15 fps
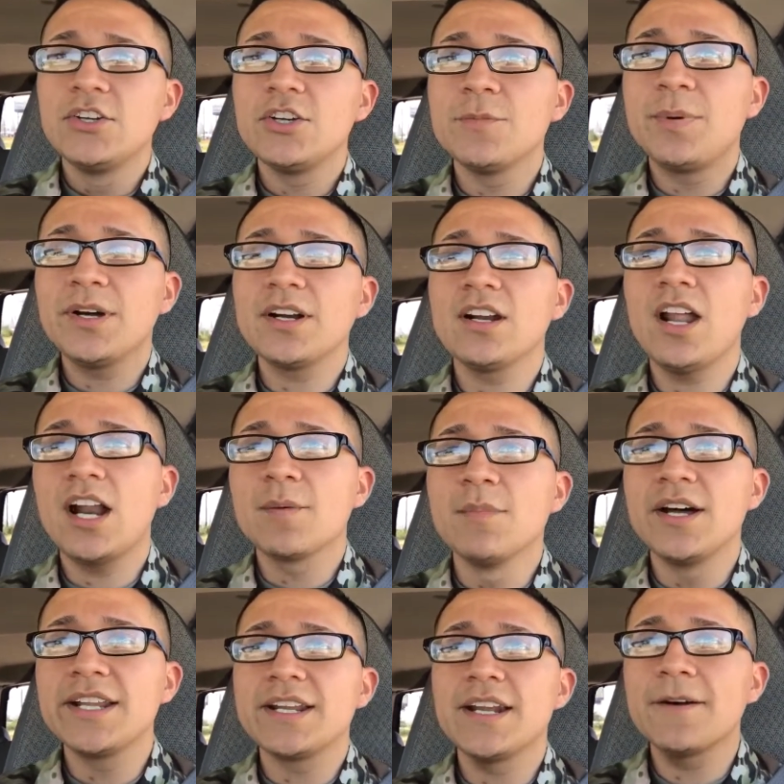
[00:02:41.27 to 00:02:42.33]
you put a lot of
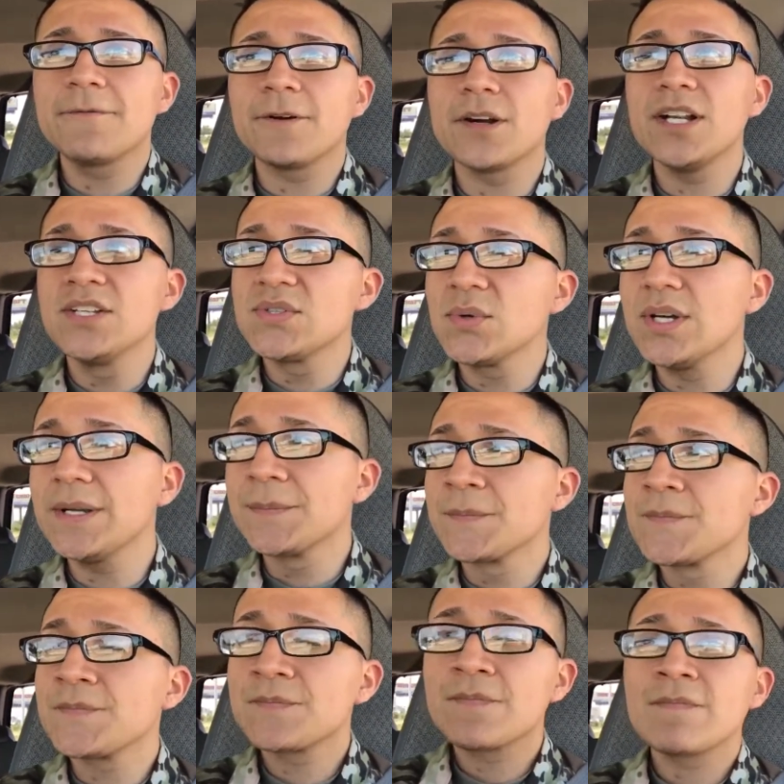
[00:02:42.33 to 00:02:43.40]
money and effort into
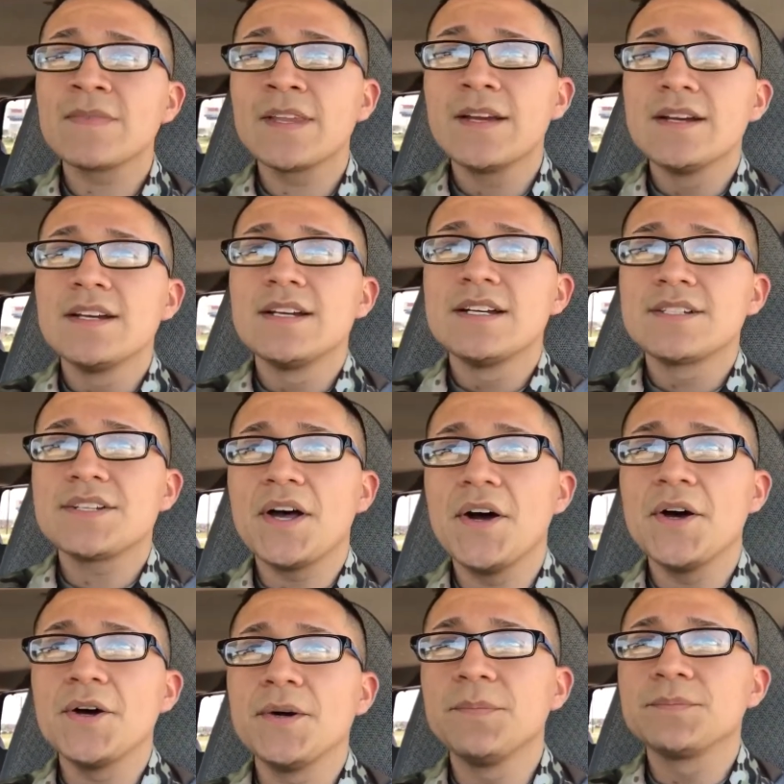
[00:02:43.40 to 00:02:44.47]
it.
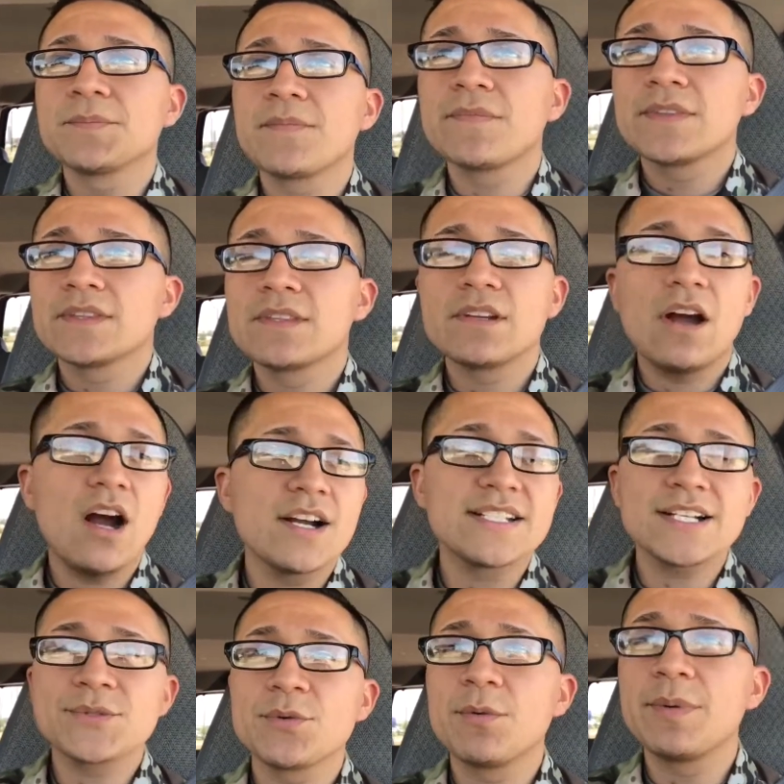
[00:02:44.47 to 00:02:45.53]
So
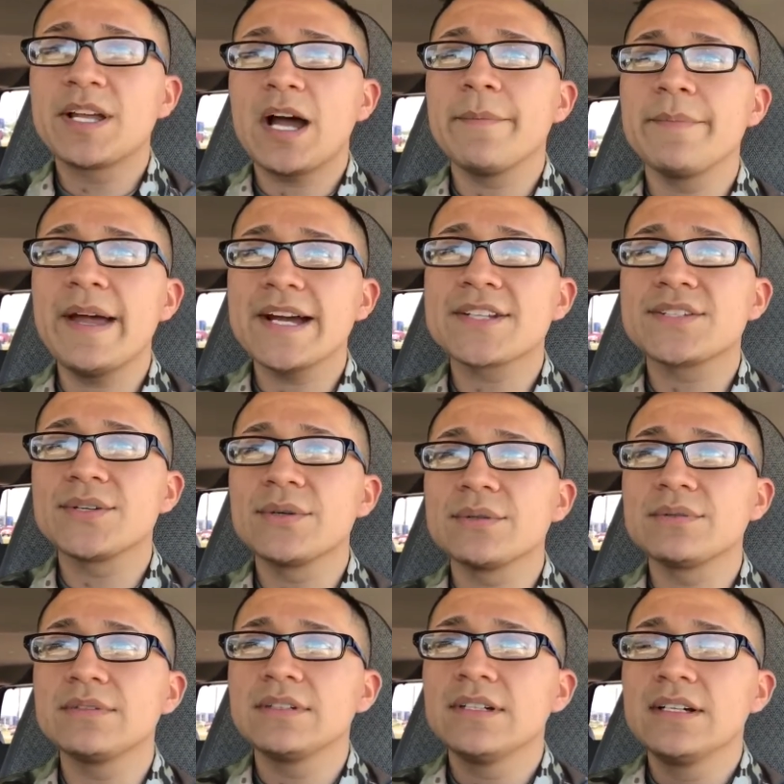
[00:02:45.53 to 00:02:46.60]
RSX will be coming back
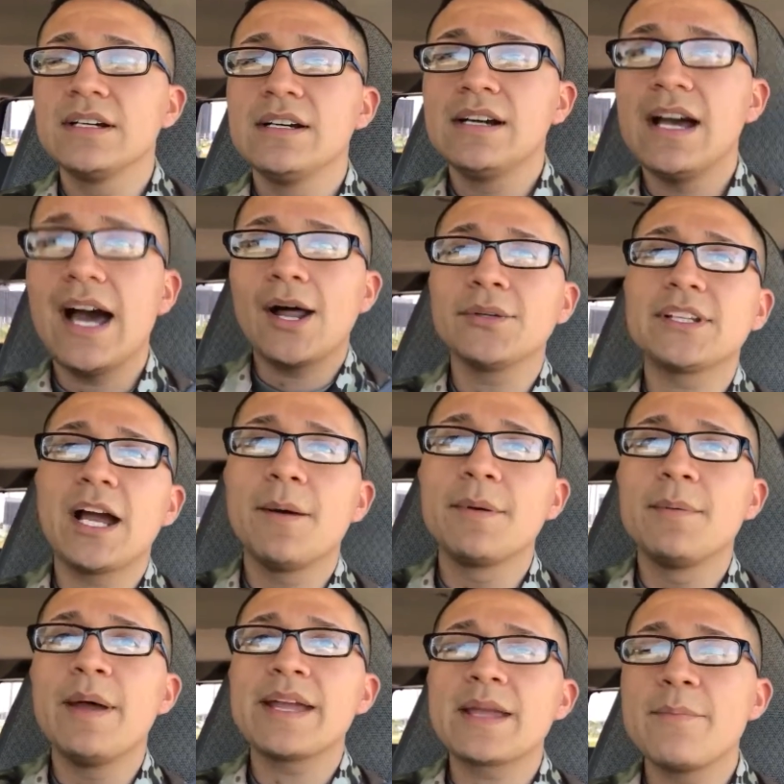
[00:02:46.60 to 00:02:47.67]
soon. I don't think I'll
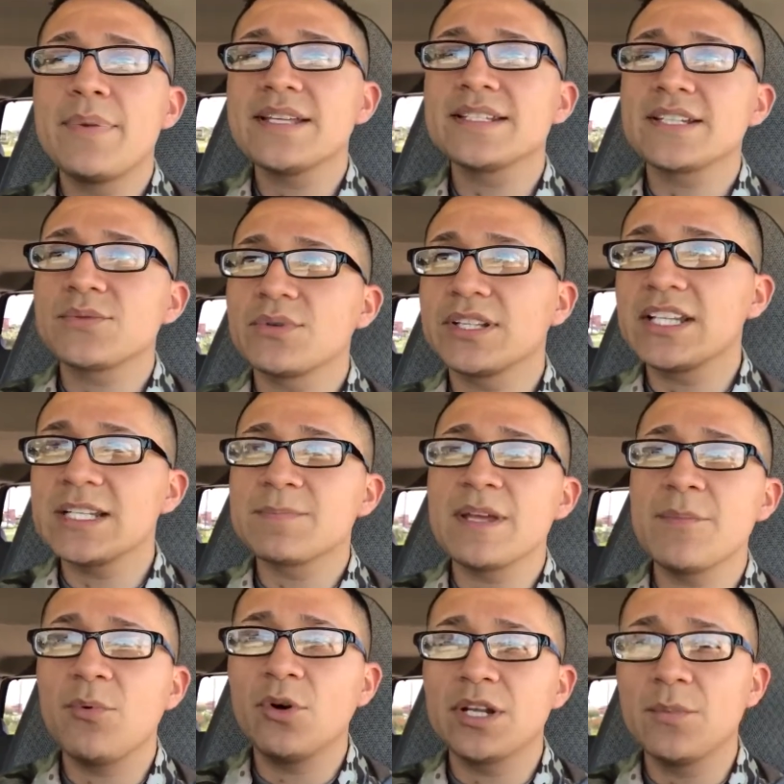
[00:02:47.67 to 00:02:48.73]
be making business with these
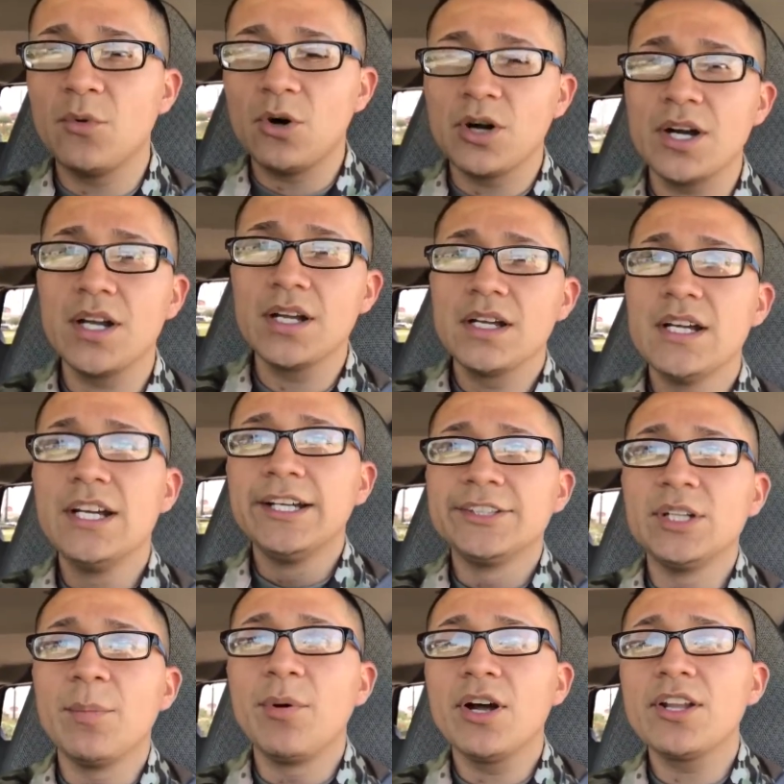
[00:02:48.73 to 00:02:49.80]
people anymore.
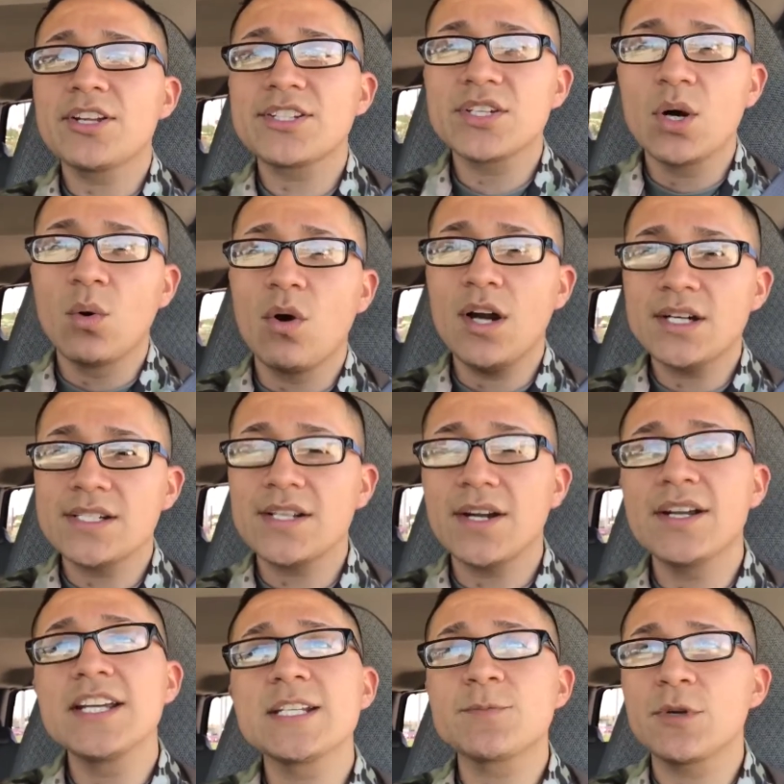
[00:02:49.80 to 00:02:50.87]
The brother still works
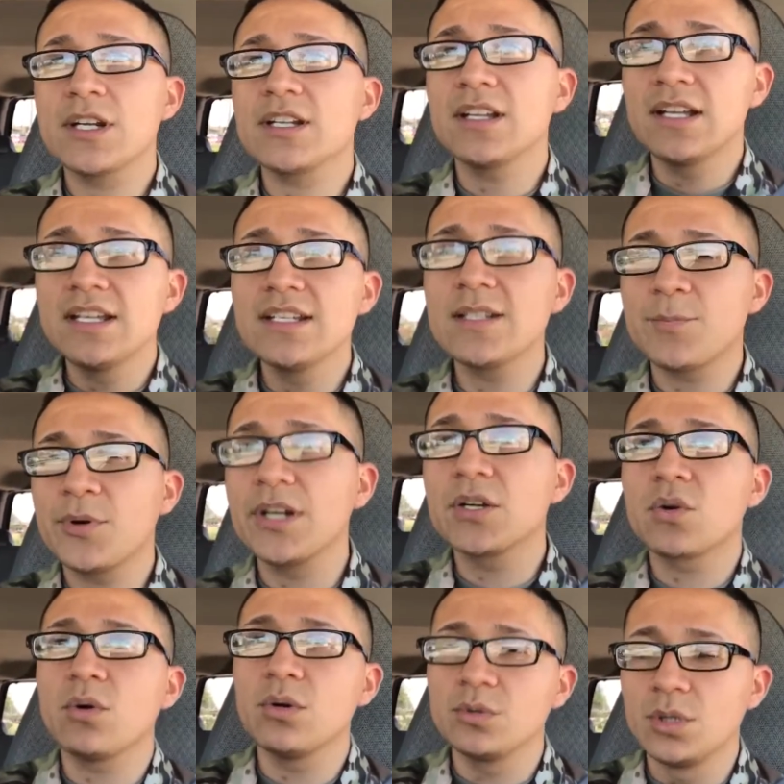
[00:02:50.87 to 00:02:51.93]
there. He's a pretty
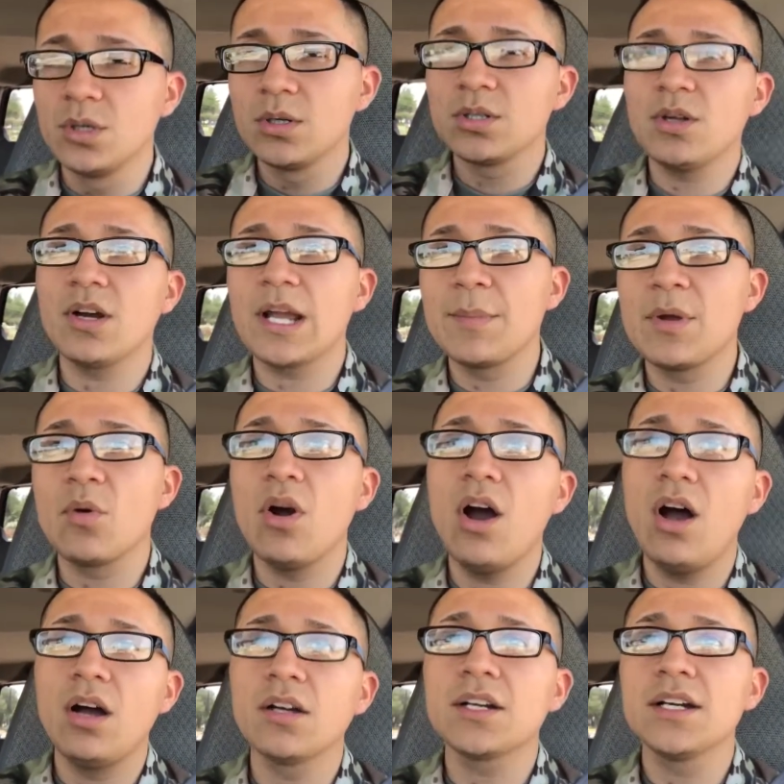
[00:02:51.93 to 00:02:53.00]
cool dude, don't get me
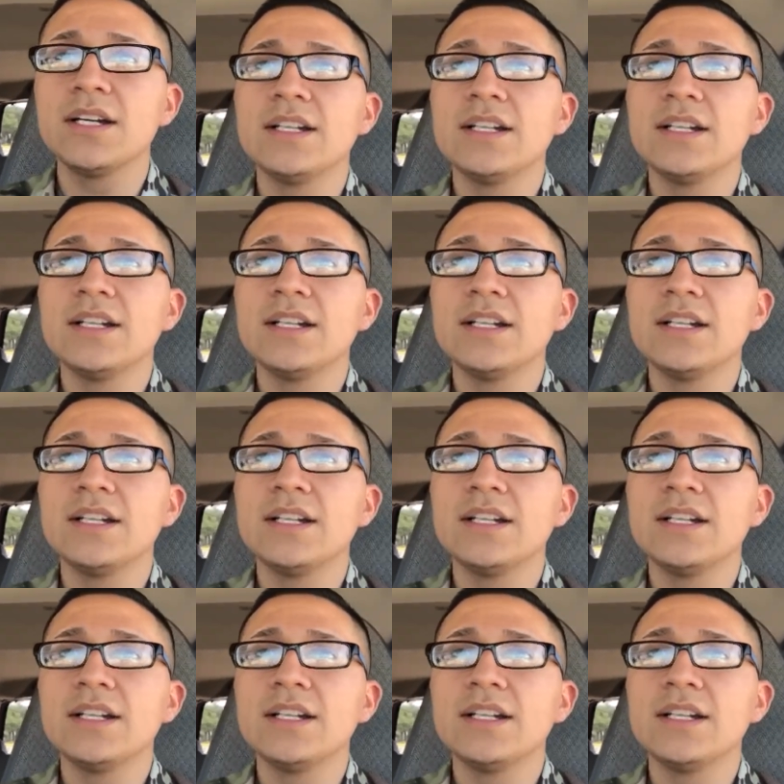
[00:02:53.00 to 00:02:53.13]
wrong.